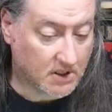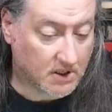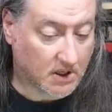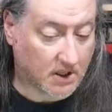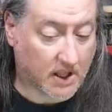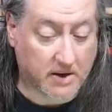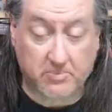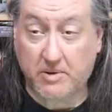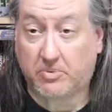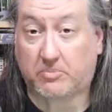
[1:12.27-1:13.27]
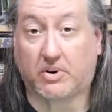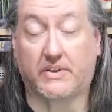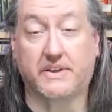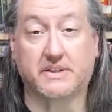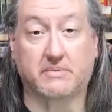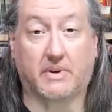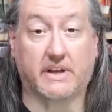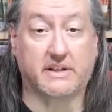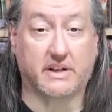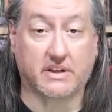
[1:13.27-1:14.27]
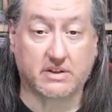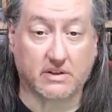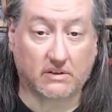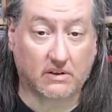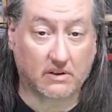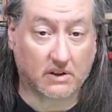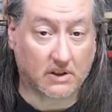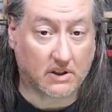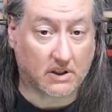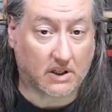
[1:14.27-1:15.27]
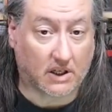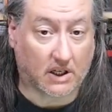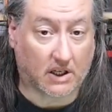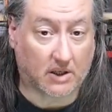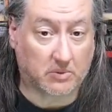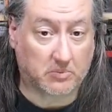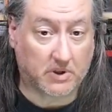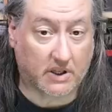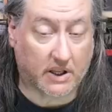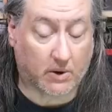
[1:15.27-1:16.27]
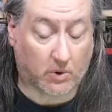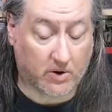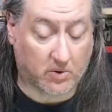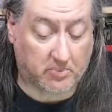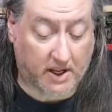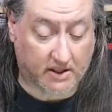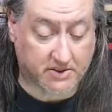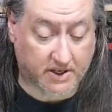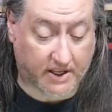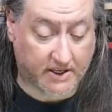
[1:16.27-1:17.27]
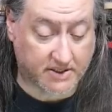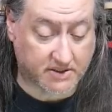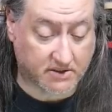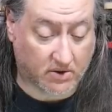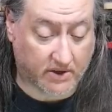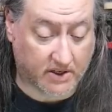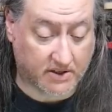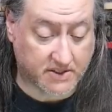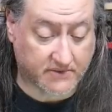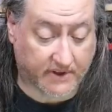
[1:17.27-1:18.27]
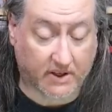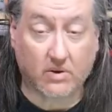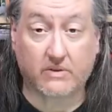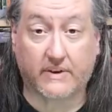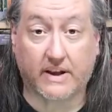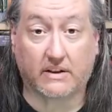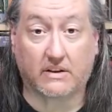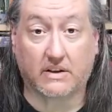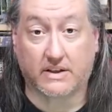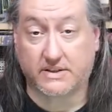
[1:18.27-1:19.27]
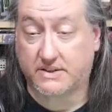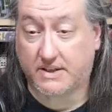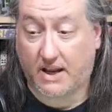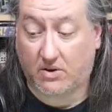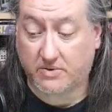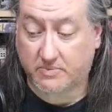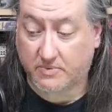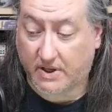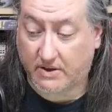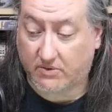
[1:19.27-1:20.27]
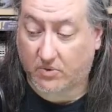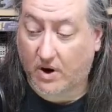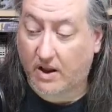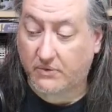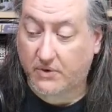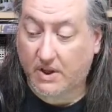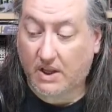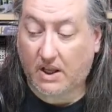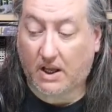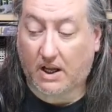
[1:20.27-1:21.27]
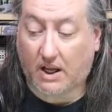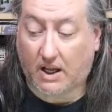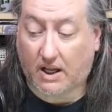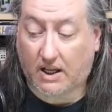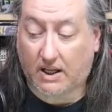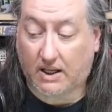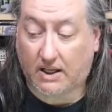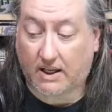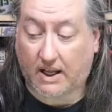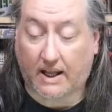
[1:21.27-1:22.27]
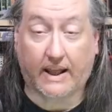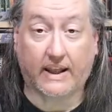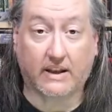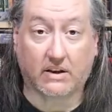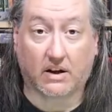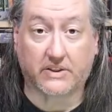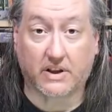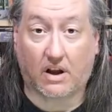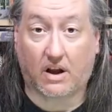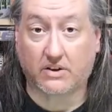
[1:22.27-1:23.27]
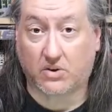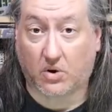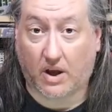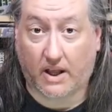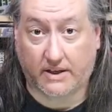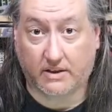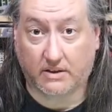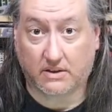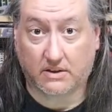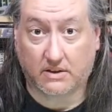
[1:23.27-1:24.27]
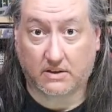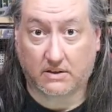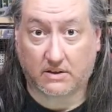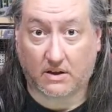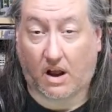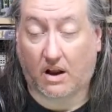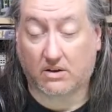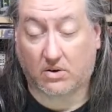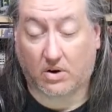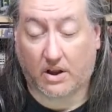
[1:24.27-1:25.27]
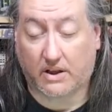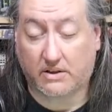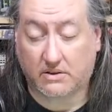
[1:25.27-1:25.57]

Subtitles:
a lot of people brought this to my attention, and I want to apologize going into this video if I look and sound kind of rough. I call it the con crud. The con crud,